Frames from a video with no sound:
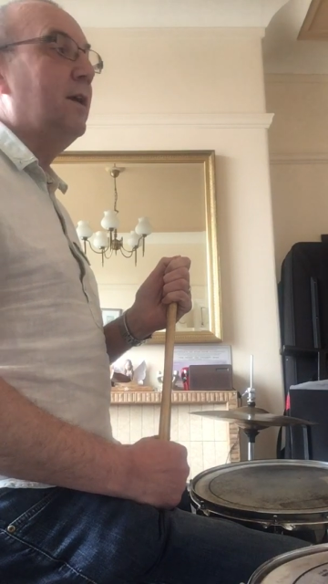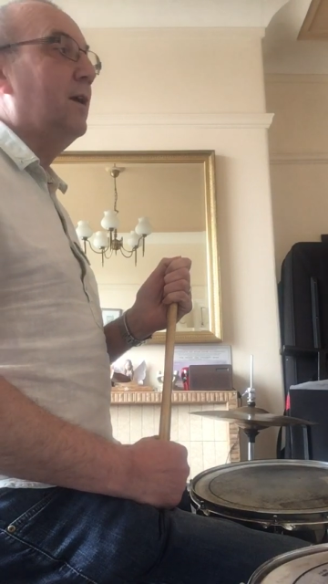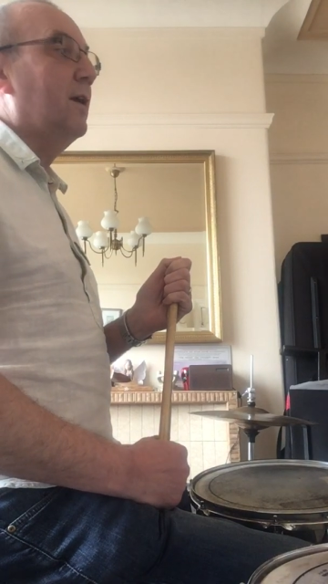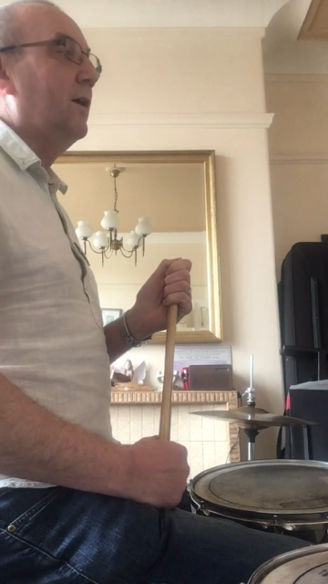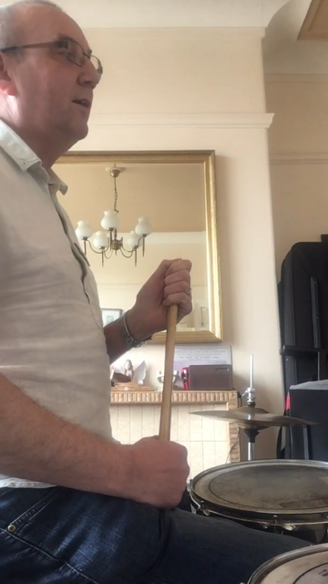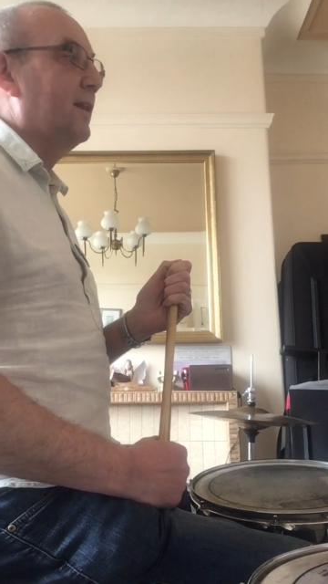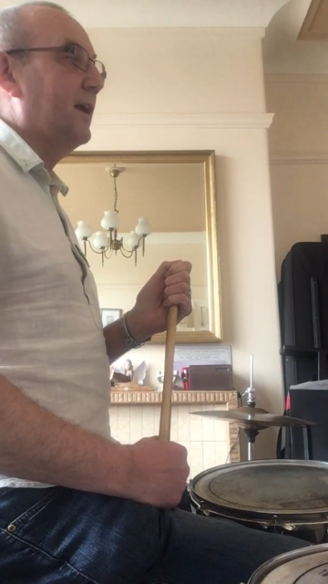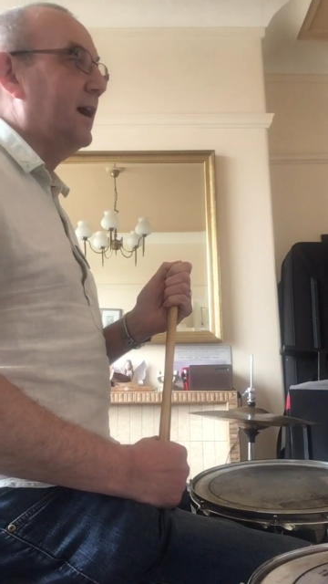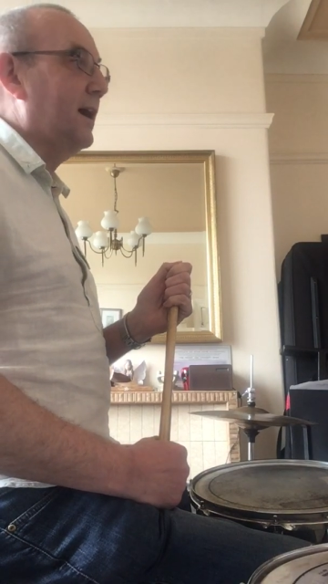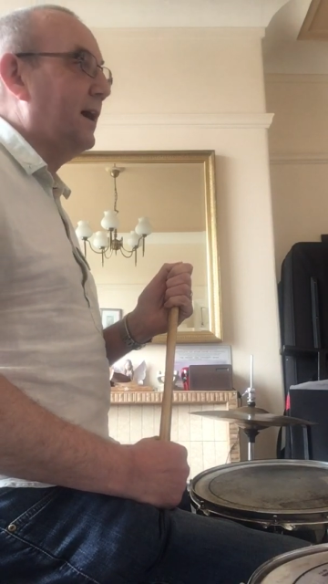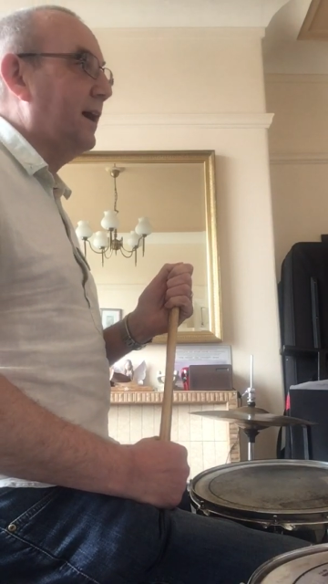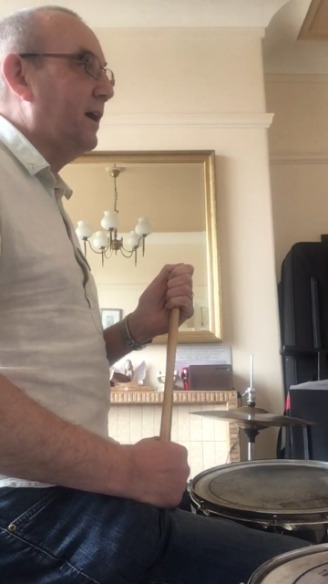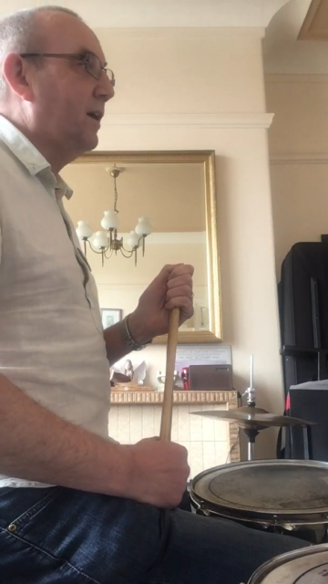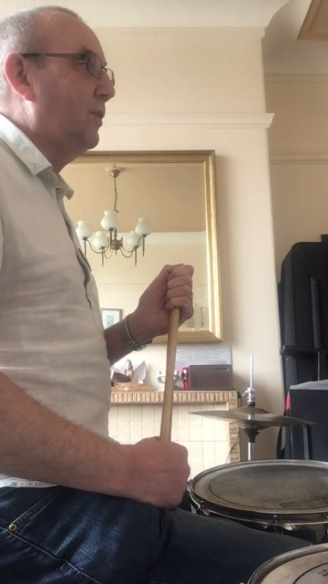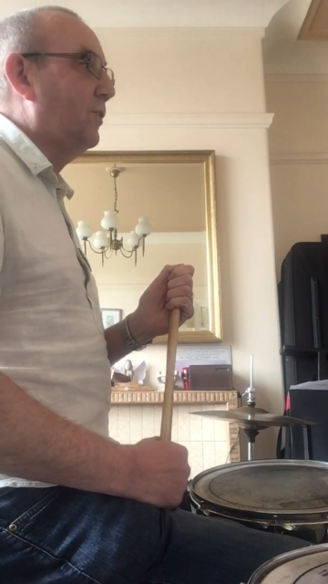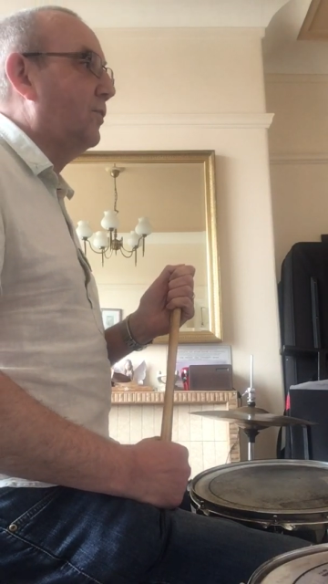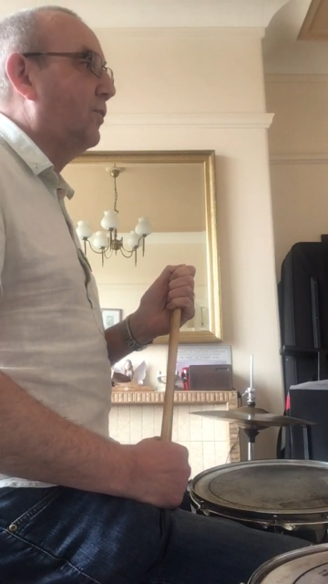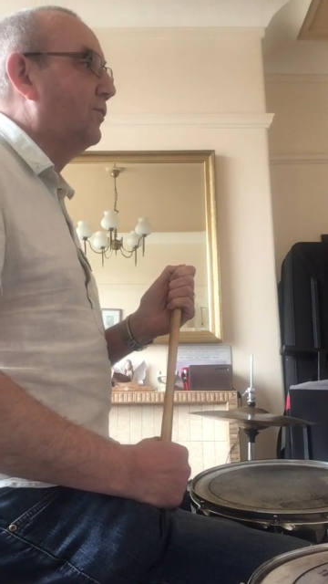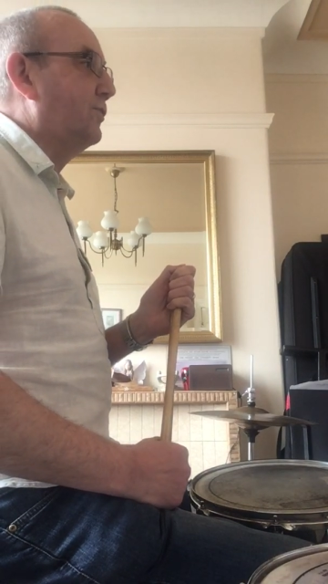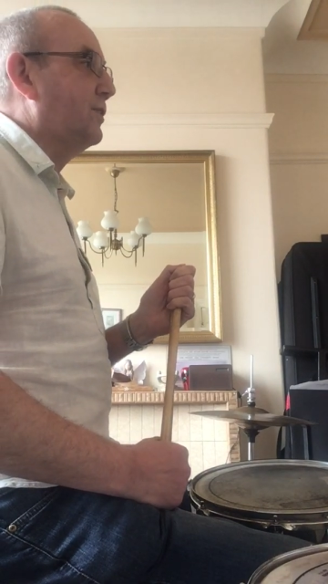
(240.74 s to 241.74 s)
and the
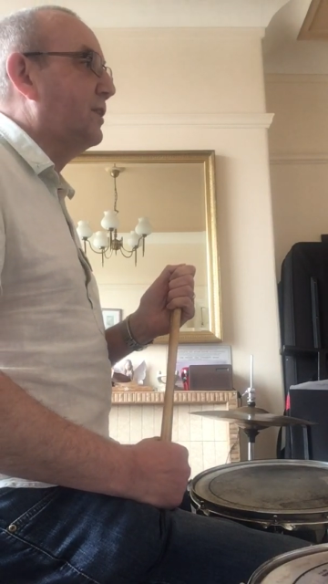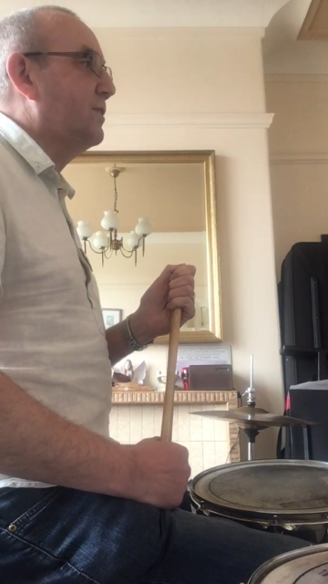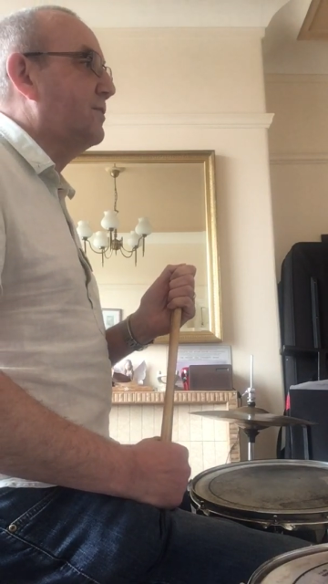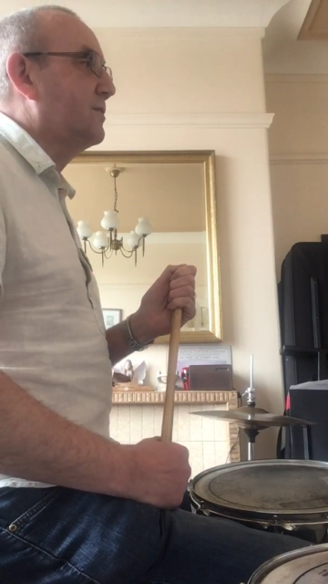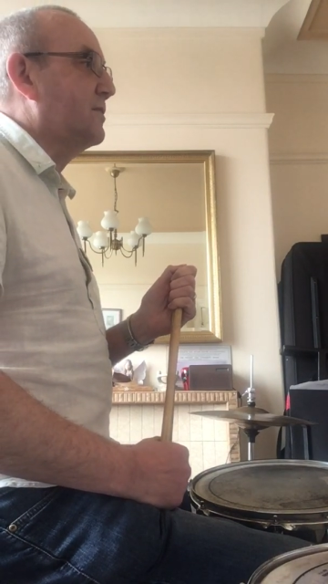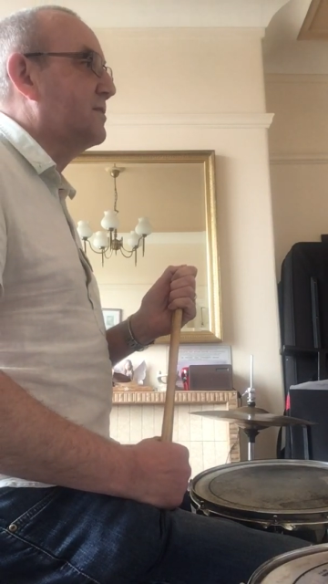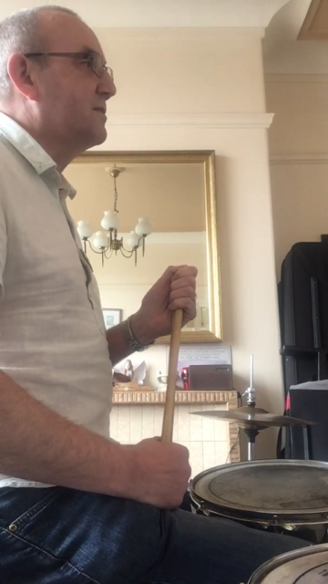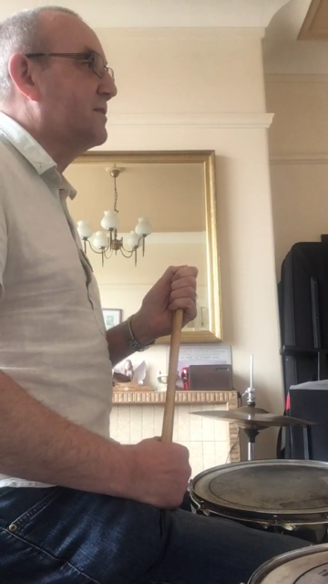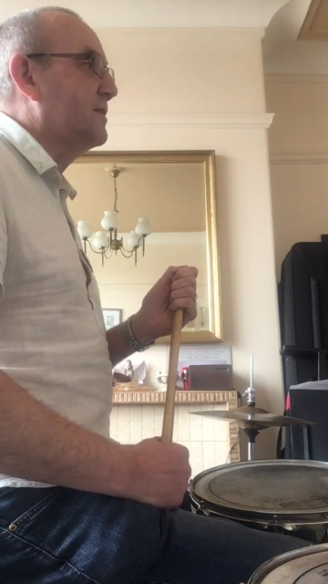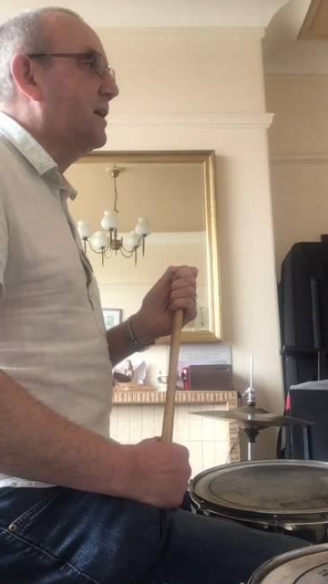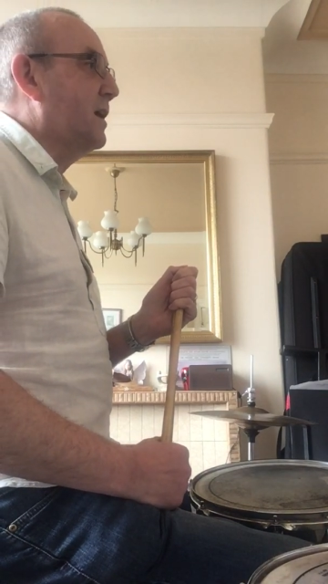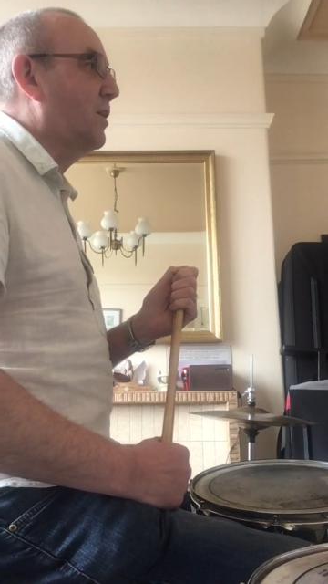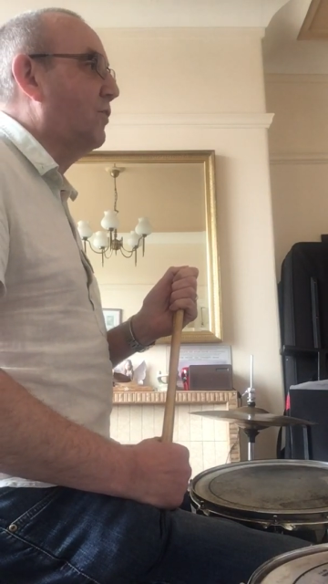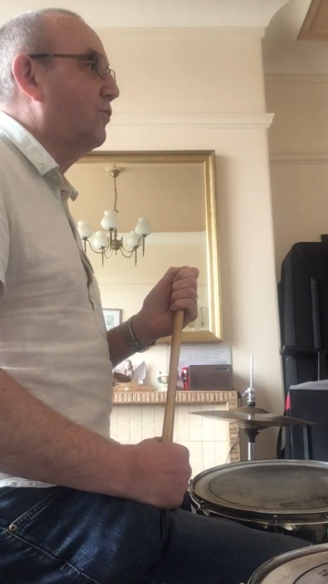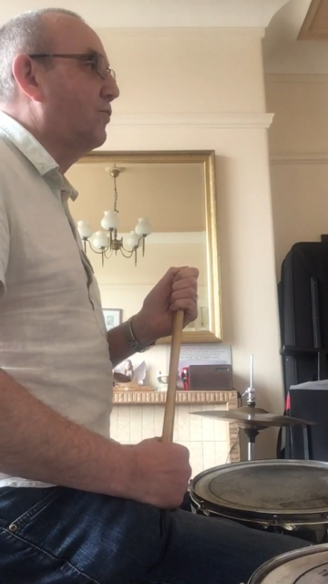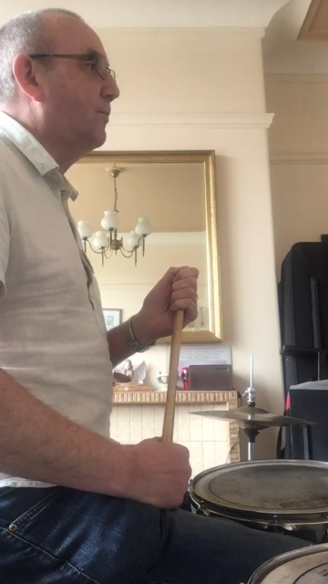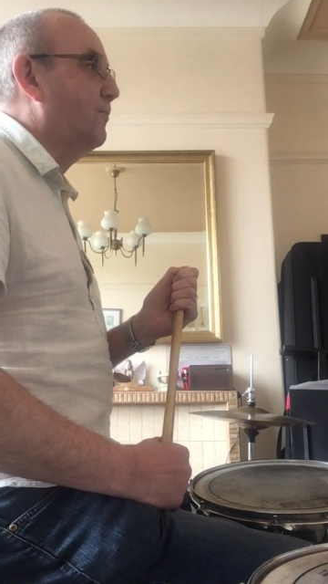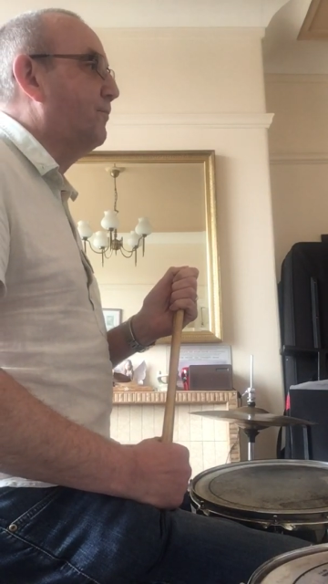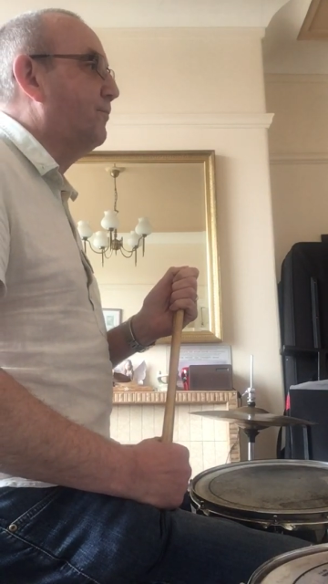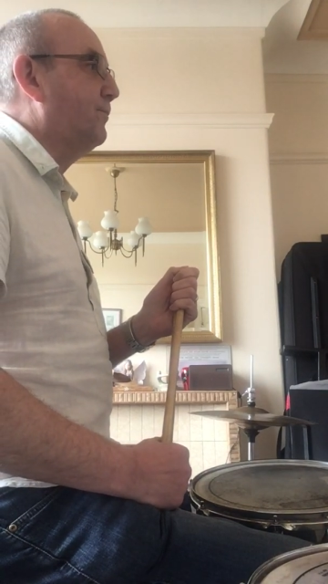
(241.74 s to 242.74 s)
higher dot is a snare
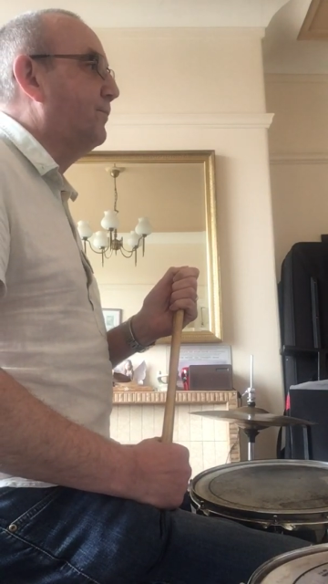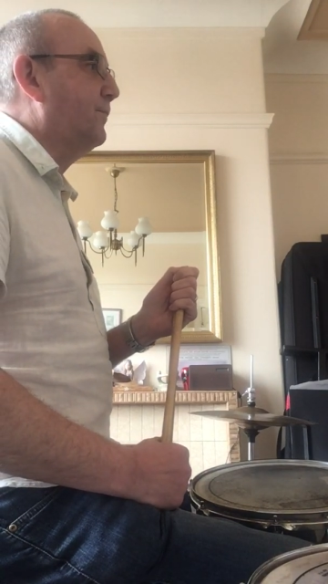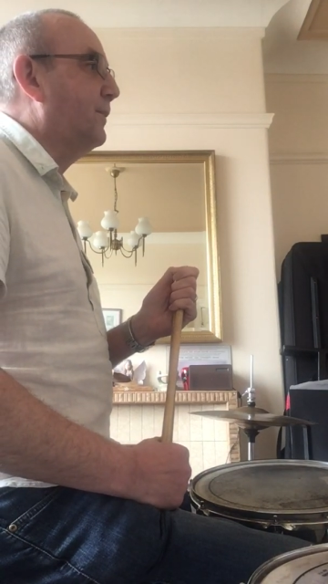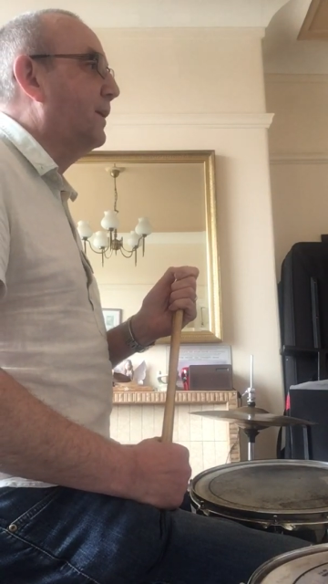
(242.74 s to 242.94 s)
drum.